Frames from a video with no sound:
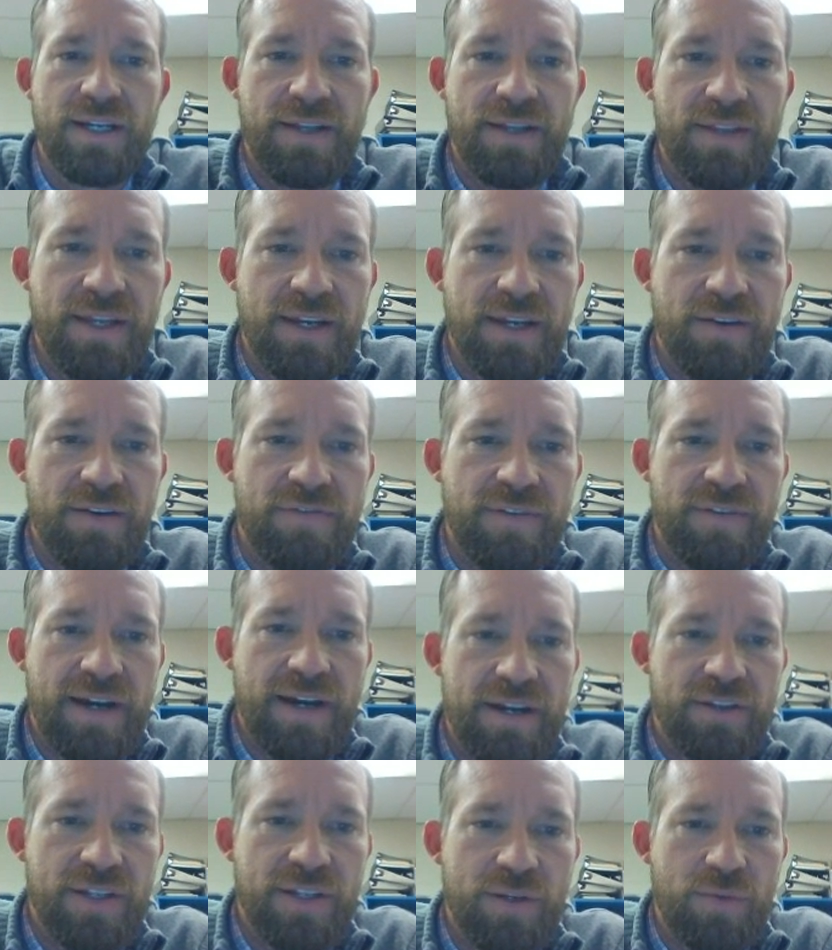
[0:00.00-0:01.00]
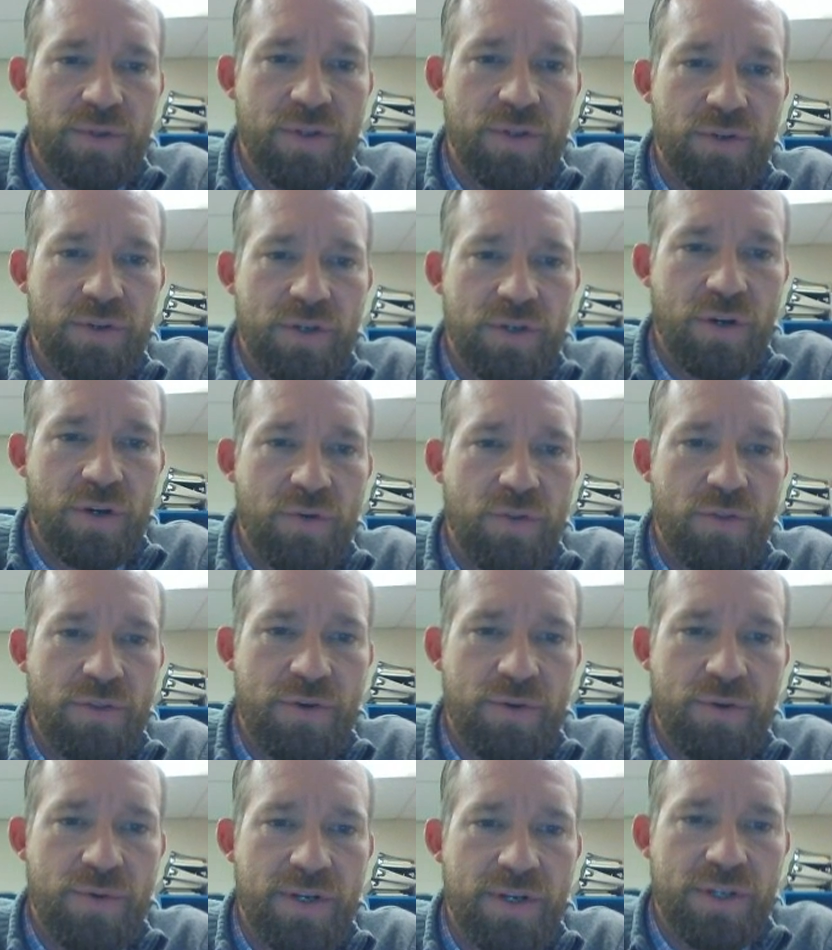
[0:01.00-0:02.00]
And then finally, we'll go
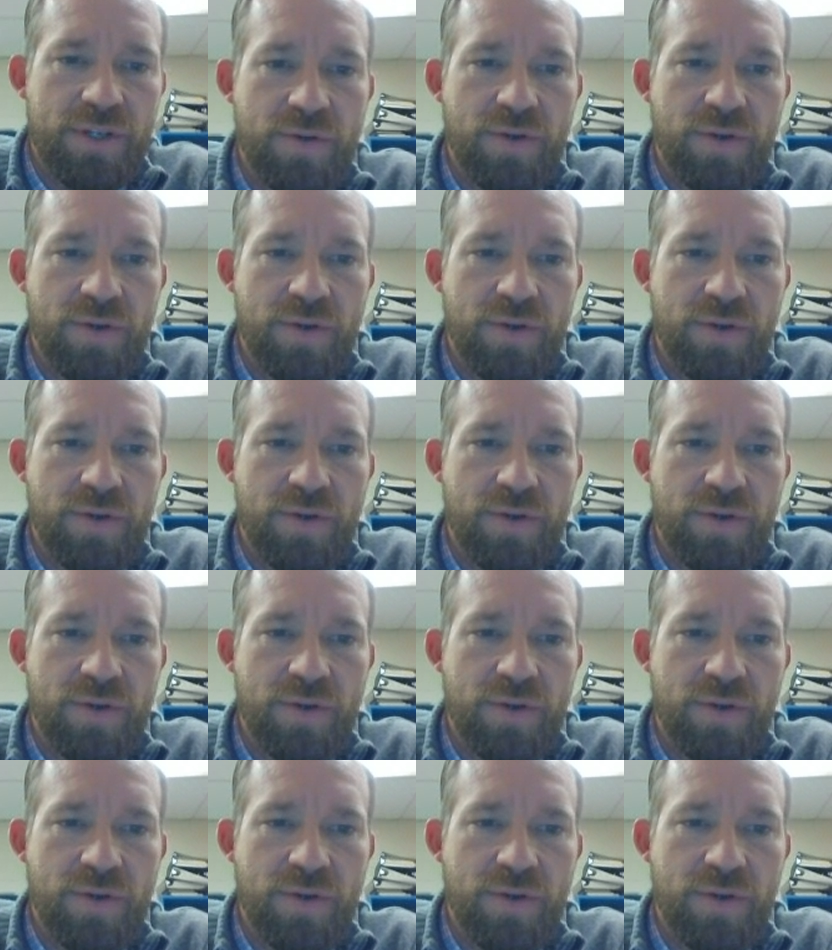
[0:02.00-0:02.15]
through and